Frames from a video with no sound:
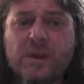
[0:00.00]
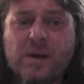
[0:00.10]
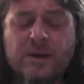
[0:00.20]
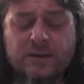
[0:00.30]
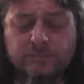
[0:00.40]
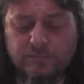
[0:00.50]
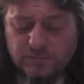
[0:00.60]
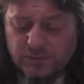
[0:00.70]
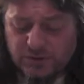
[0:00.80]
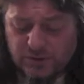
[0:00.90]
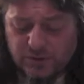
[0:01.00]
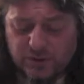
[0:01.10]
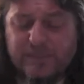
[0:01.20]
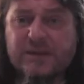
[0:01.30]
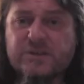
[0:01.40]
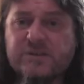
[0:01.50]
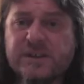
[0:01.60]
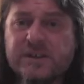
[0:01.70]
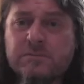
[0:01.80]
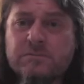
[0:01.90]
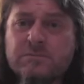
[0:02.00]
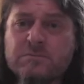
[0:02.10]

There's a good amount of heat,